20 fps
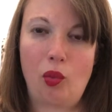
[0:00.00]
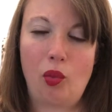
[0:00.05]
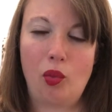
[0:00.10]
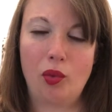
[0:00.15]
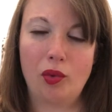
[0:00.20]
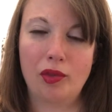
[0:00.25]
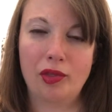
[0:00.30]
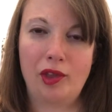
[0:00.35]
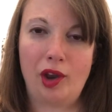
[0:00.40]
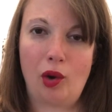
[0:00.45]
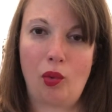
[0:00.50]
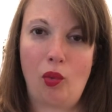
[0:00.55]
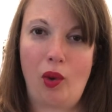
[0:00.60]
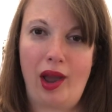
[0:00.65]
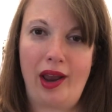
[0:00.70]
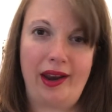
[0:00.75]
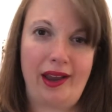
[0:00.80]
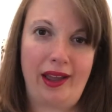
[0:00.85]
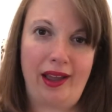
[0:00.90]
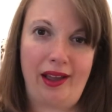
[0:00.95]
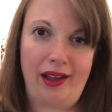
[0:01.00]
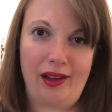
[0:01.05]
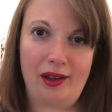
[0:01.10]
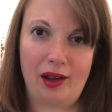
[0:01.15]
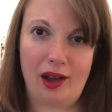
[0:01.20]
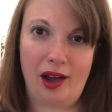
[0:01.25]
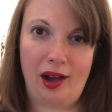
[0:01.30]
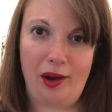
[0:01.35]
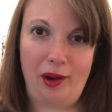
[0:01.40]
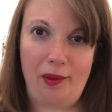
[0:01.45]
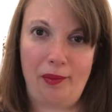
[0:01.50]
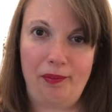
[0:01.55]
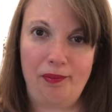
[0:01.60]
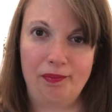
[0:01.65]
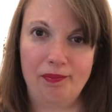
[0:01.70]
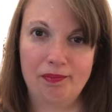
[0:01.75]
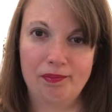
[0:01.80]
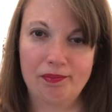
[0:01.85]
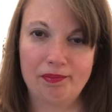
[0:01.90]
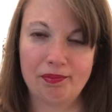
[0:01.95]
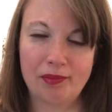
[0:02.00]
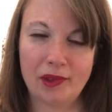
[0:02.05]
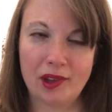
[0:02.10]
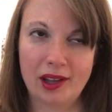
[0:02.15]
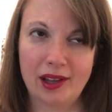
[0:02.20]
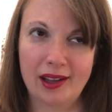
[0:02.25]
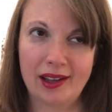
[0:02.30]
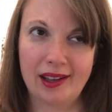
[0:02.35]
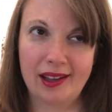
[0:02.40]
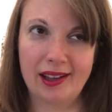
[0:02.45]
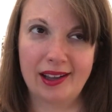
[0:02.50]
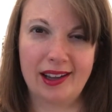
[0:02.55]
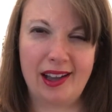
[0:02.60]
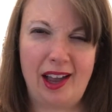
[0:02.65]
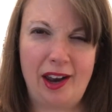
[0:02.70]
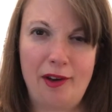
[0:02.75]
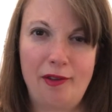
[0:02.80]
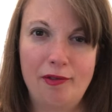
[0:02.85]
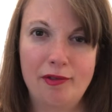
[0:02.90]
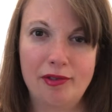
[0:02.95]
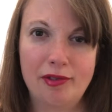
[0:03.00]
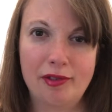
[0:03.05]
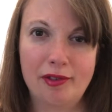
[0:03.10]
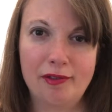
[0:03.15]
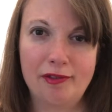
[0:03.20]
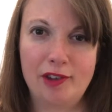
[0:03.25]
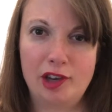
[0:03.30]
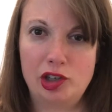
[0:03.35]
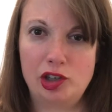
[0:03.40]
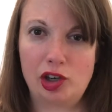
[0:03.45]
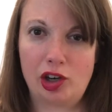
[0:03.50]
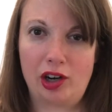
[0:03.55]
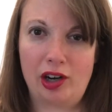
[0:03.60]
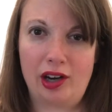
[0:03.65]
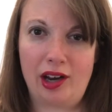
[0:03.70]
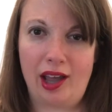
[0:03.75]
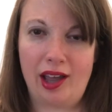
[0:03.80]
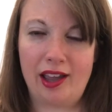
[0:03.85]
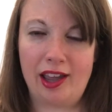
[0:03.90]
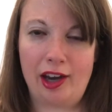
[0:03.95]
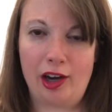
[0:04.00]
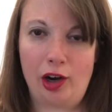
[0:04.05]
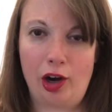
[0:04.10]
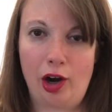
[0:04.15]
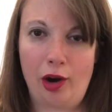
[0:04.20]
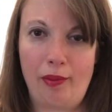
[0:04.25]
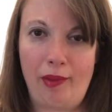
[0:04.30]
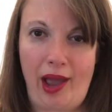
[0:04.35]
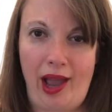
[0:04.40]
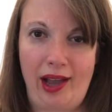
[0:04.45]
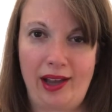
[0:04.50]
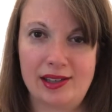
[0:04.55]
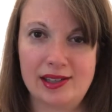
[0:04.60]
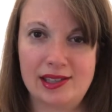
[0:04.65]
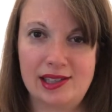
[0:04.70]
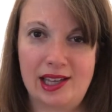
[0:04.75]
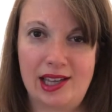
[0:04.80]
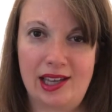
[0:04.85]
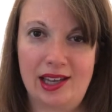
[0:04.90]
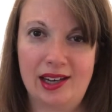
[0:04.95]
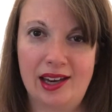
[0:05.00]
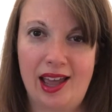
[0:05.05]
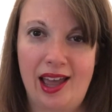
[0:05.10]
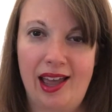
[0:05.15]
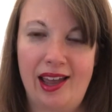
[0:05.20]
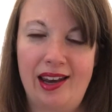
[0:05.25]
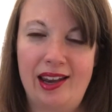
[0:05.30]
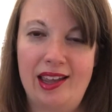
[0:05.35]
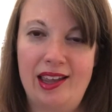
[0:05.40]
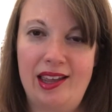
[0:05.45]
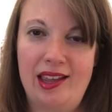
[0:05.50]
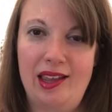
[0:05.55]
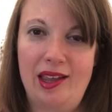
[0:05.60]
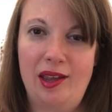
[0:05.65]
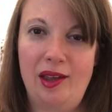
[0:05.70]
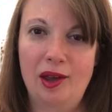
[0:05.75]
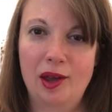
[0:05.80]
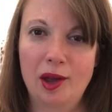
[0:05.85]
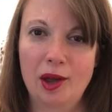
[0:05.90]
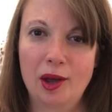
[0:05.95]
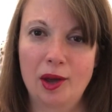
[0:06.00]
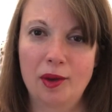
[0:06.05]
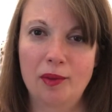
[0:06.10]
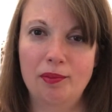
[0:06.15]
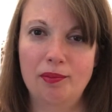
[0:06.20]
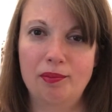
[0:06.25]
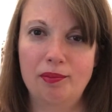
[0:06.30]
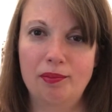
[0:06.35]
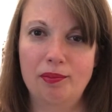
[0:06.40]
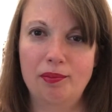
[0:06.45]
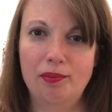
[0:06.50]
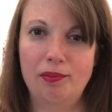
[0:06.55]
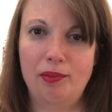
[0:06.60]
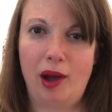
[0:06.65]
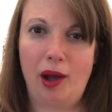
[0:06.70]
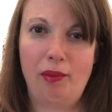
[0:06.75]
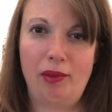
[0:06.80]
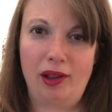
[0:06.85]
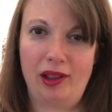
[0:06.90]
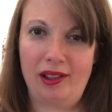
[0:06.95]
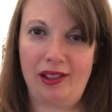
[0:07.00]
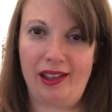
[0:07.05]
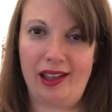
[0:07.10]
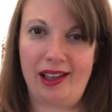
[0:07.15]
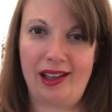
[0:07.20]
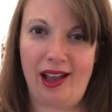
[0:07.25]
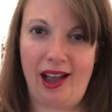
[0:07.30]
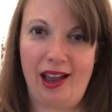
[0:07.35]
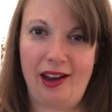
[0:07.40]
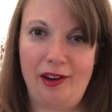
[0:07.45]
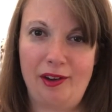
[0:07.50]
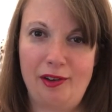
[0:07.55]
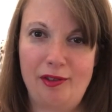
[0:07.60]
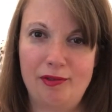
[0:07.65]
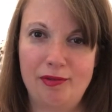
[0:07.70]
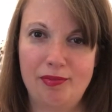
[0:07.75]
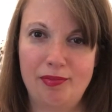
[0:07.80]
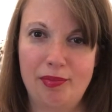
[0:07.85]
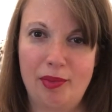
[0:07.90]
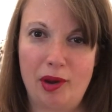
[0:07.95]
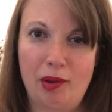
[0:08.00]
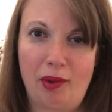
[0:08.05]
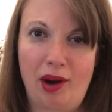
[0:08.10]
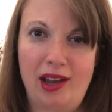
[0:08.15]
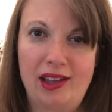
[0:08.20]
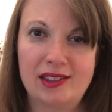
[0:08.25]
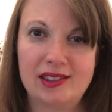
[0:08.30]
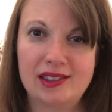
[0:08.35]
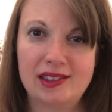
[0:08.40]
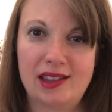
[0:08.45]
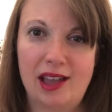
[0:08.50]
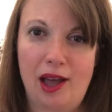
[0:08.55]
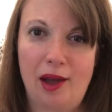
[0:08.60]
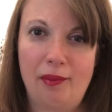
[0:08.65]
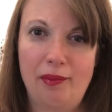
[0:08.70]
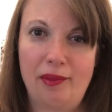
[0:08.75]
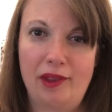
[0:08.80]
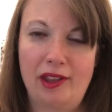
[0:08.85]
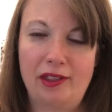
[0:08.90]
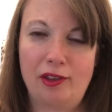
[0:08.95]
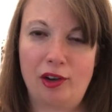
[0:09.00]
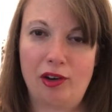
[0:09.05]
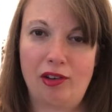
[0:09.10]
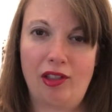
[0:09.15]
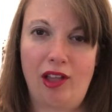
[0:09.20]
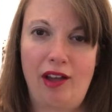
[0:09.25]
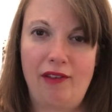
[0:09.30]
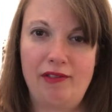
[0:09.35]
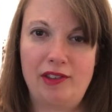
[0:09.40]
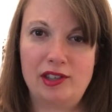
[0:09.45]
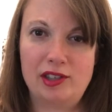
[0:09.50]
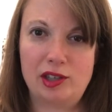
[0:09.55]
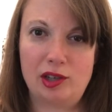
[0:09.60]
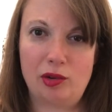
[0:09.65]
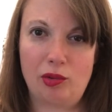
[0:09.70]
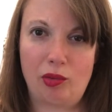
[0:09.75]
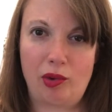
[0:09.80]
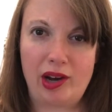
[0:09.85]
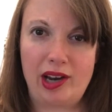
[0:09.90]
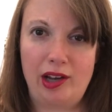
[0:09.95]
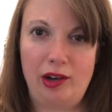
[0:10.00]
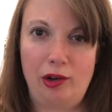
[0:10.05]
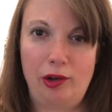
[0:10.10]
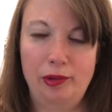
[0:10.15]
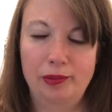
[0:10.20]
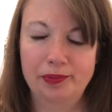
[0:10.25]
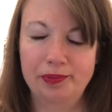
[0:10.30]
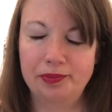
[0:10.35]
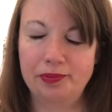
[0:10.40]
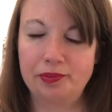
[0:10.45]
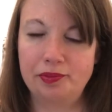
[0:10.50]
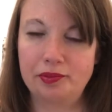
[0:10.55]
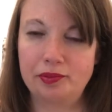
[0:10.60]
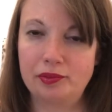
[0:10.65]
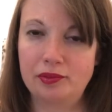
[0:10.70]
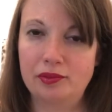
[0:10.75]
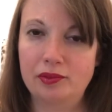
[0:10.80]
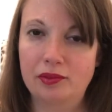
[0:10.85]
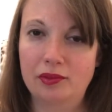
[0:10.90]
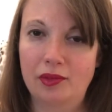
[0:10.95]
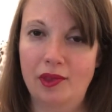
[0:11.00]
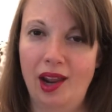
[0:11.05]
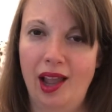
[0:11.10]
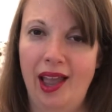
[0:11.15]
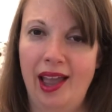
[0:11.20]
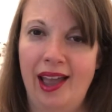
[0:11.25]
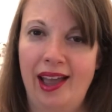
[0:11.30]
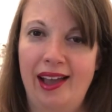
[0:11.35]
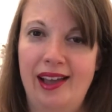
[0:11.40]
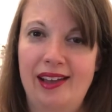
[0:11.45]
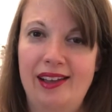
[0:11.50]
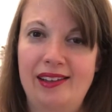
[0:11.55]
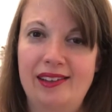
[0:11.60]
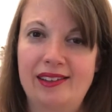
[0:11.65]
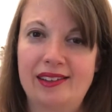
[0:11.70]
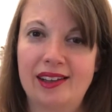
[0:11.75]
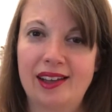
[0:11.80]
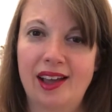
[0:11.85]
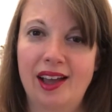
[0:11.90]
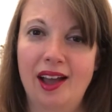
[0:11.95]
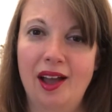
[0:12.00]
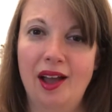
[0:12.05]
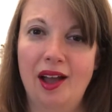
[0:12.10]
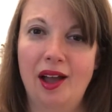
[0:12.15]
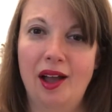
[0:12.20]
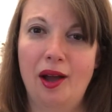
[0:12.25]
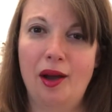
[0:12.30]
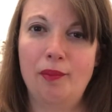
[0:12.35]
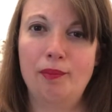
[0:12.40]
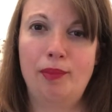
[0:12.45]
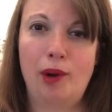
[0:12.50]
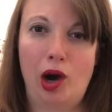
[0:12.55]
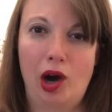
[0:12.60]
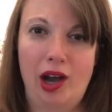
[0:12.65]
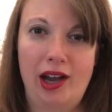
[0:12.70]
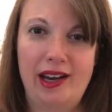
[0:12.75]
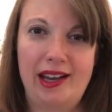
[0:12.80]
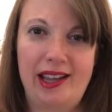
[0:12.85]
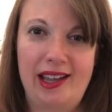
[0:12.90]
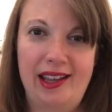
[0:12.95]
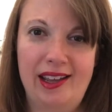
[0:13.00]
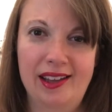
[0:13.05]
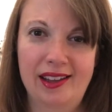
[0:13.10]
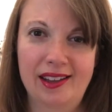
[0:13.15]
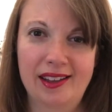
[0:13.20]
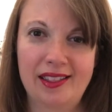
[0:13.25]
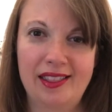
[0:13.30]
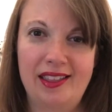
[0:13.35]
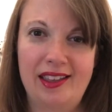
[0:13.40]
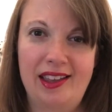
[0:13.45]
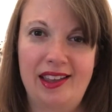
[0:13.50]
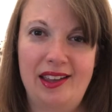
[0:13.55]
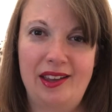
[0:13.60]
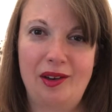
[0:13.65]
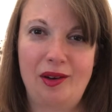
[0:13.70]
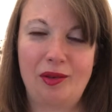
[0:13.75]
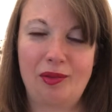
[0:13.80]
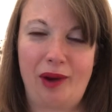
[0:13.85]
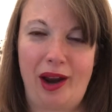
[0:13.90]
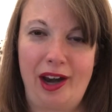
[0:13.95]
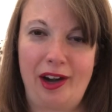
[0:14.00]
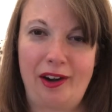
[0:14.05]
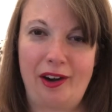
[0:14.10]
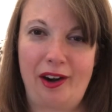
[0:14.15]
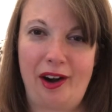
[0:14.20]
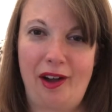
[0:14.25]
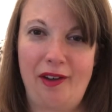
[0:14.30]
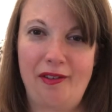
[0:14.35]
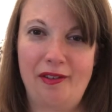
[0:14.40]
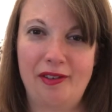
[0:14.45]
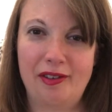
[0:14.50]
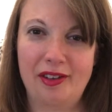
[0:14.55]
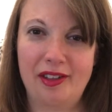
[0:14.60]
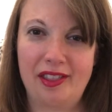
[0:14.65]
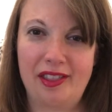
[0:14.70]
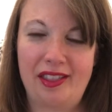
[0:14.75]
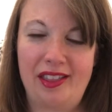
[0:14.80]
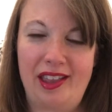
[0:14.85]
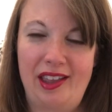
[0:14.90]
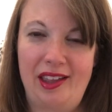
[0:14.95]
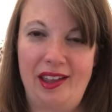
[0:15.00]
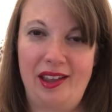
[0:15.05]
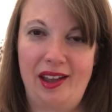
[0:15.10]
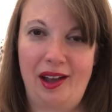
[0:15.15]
their wedding kind of featured in her magazine, and he publicly kind of berates them that their love isn't real. And Bonnie, the writer of the